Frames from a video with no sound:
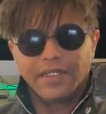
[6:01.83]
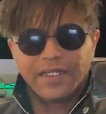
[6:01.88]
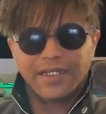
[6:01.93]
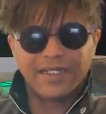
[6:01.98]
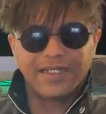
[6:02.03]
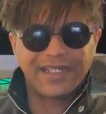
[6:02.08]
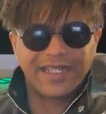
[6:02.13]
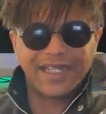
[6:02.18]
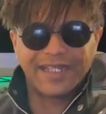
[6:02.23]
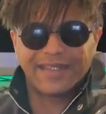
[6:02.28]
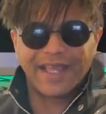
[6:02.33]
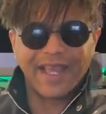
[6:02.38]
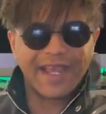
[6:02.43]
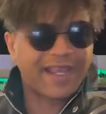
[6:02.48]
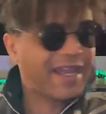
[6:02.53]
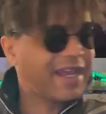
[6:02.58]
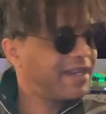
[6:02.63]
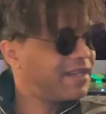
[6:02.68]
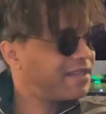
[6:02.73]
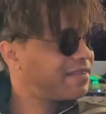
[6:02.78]
get that
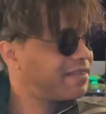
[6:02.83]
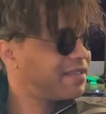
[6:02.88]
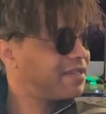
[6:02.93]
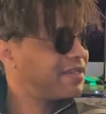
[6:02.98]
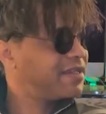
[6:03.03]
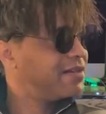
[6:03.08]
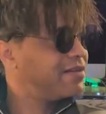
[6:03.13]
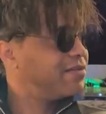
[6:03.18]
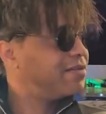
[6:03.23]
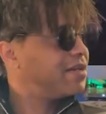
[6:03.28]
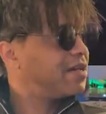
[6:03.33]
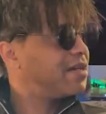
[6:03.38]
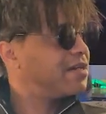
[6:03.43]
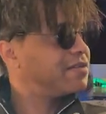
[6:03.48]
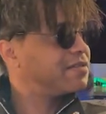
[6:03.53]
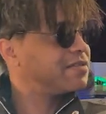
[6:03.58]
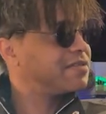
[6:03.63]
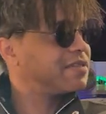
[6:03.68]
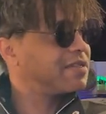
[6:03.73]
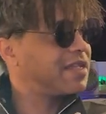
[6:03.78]
kind of thing going
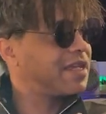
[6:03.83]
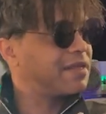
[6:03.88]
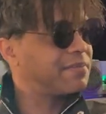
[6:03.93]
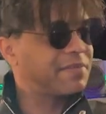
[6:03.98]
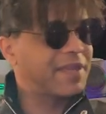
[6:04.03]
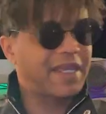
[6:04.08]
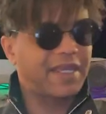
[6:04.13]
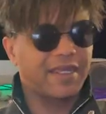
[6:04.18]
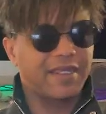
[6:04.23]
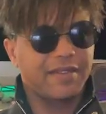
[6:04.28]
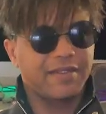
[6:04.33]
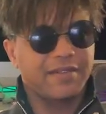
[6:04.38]
on. So like making